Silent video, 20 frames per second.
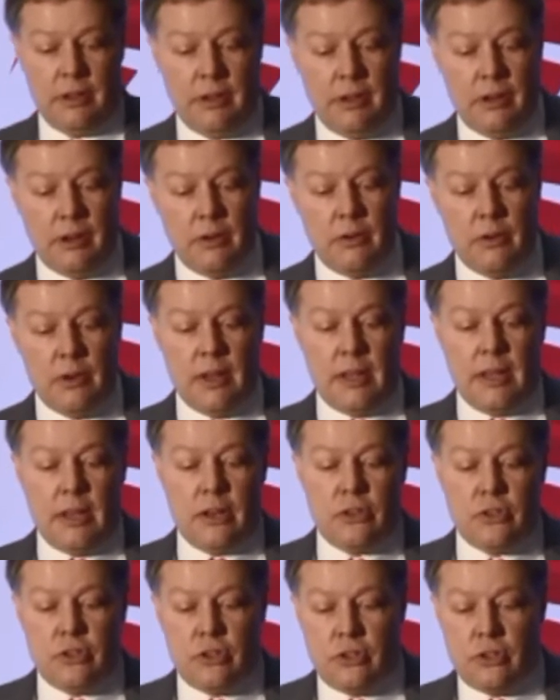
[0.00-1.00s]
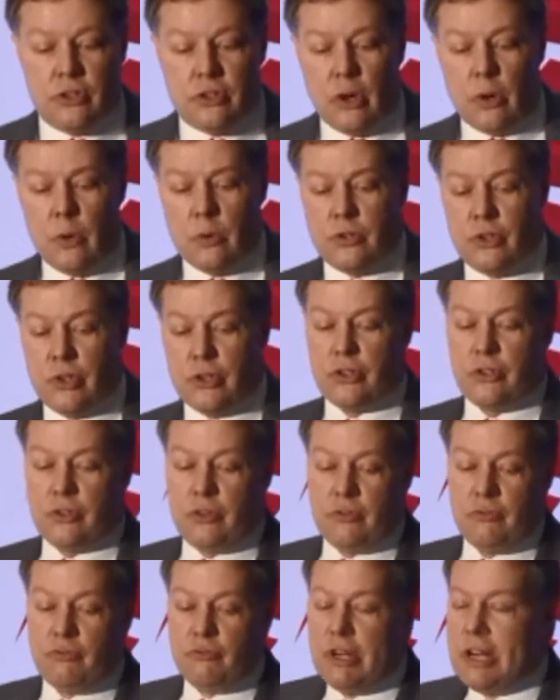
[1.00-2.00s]
You know, don't just
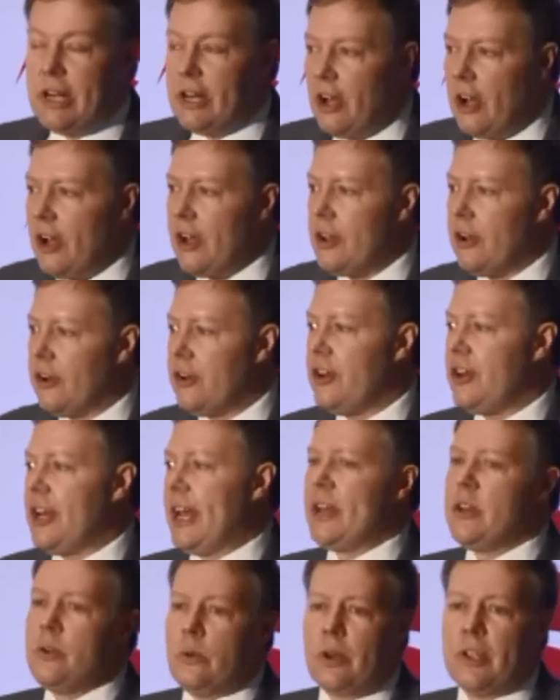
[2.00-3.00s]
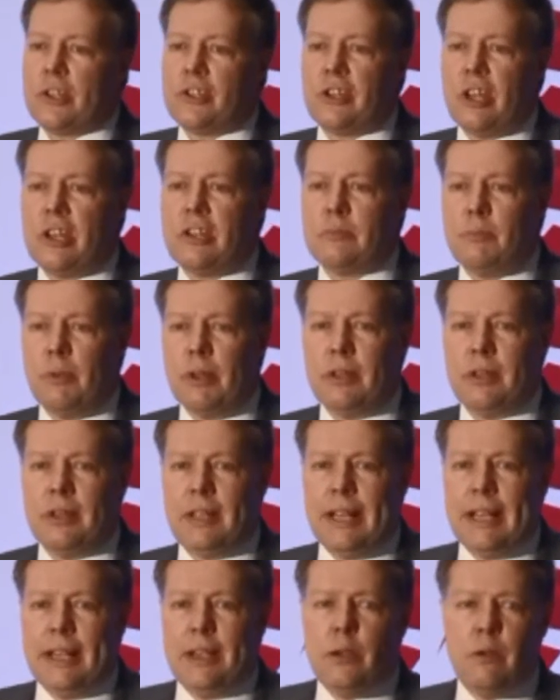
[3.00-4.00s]
rely on an annual assessment.
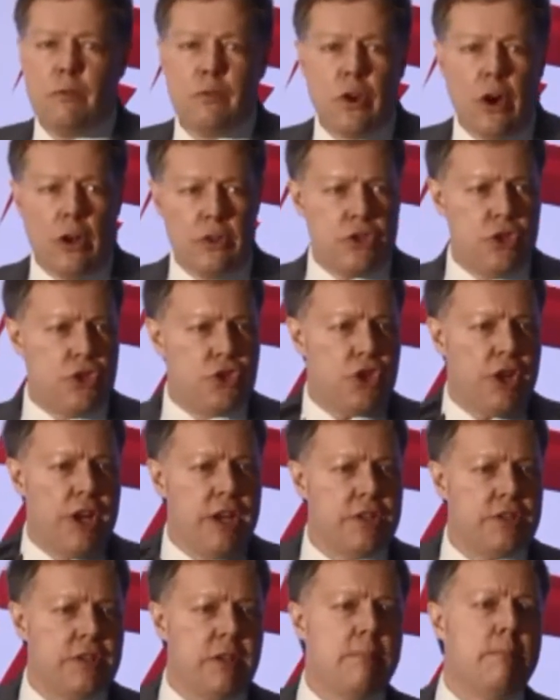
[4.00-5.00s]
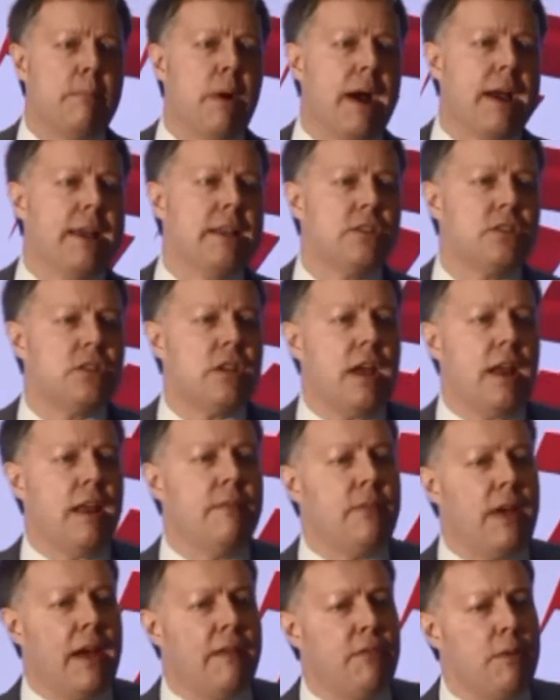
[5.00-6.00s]
You've got to change the mindset
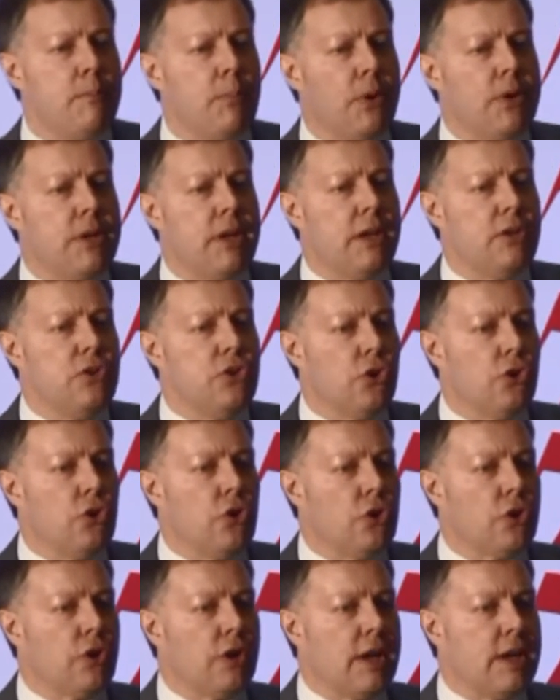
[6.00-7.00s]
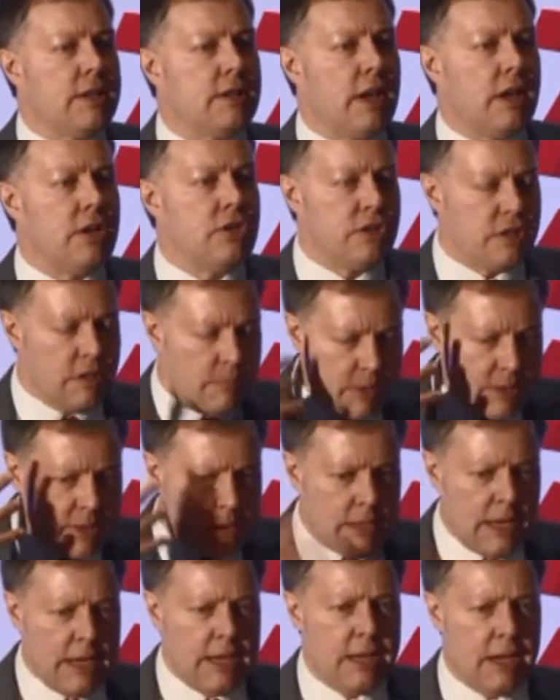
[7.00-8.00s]
of everybody in your organization to be
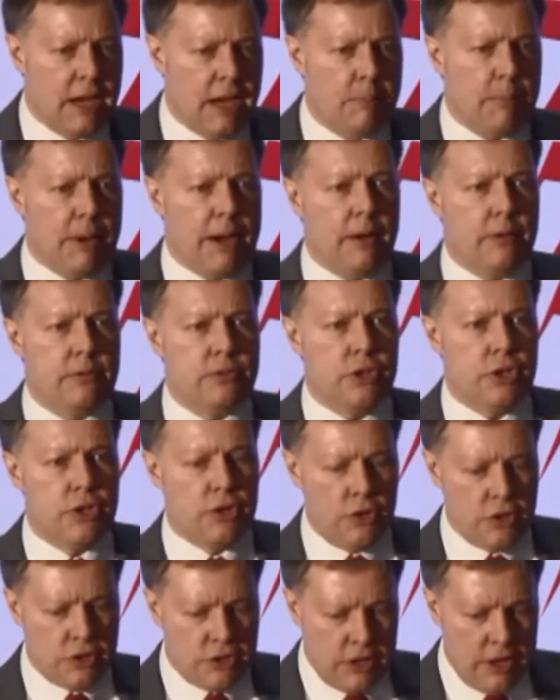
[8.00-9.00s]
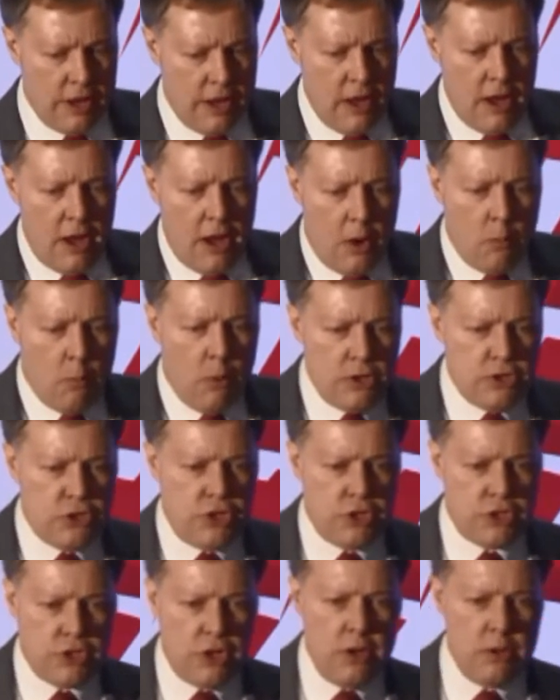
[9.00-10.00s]
thinking about security. And once
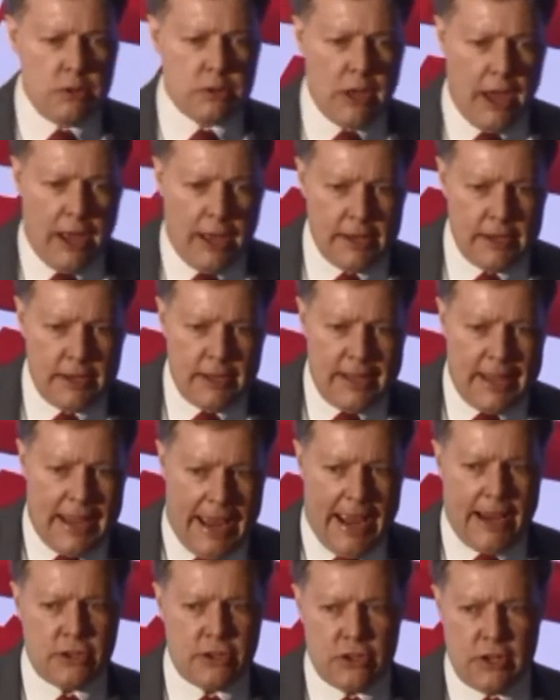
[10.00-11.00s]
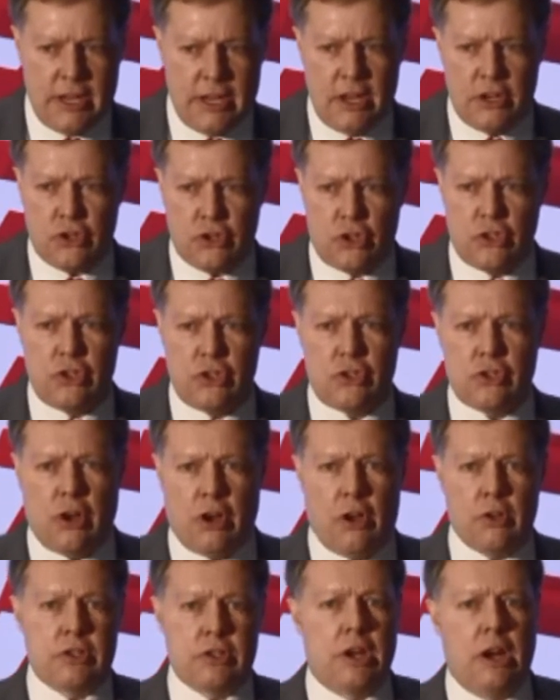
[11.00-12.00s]
you do that, actually it doesn't
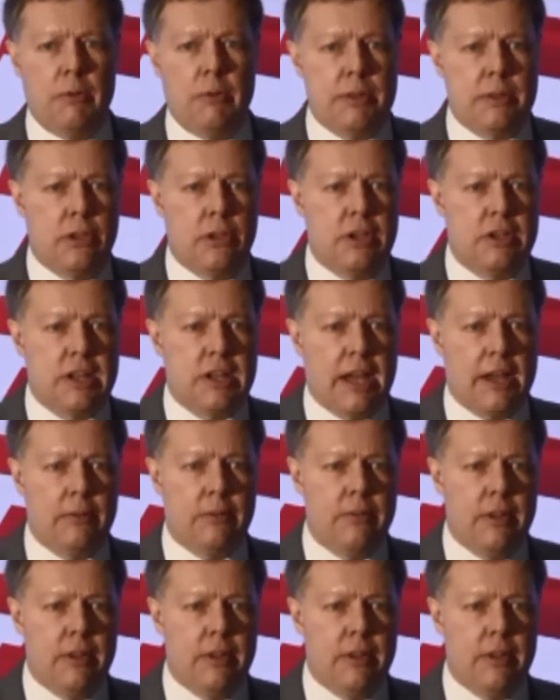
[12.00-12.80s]
start slowing things down.